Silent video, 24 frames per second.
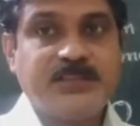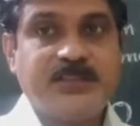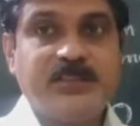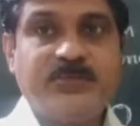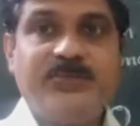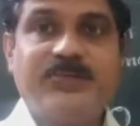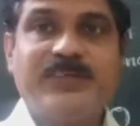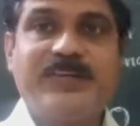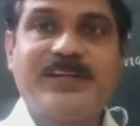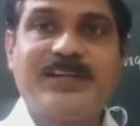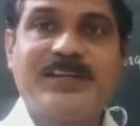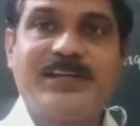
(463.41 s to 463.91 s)

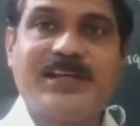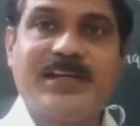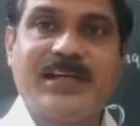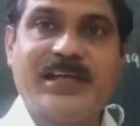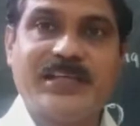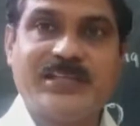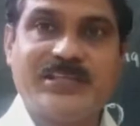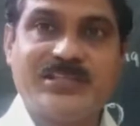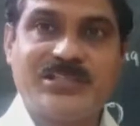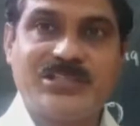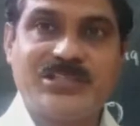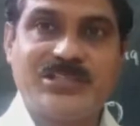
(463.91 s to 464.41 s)

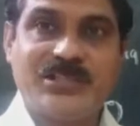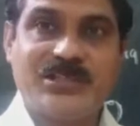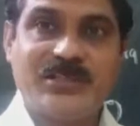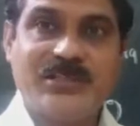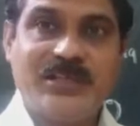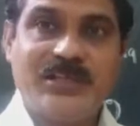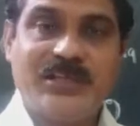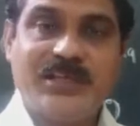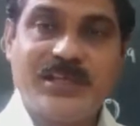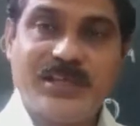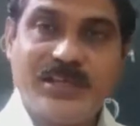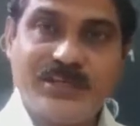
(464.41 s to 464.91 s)

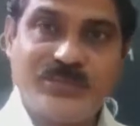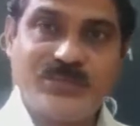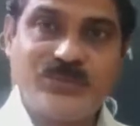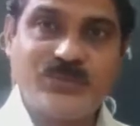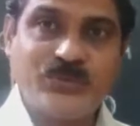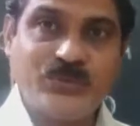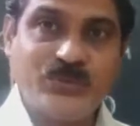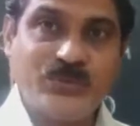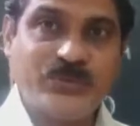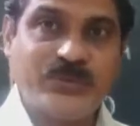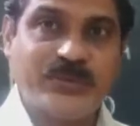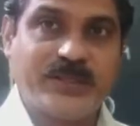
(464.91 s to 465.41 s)
fertilization is
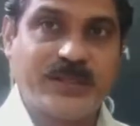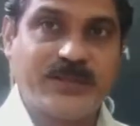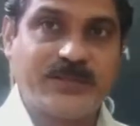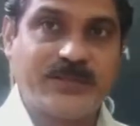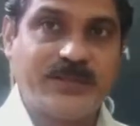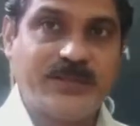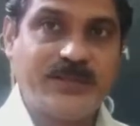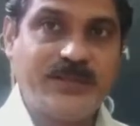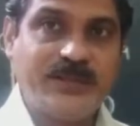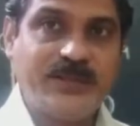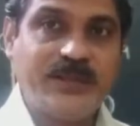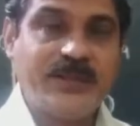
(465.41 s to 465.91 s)
known as
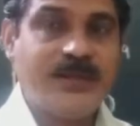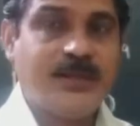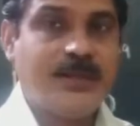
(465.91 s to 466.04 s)
the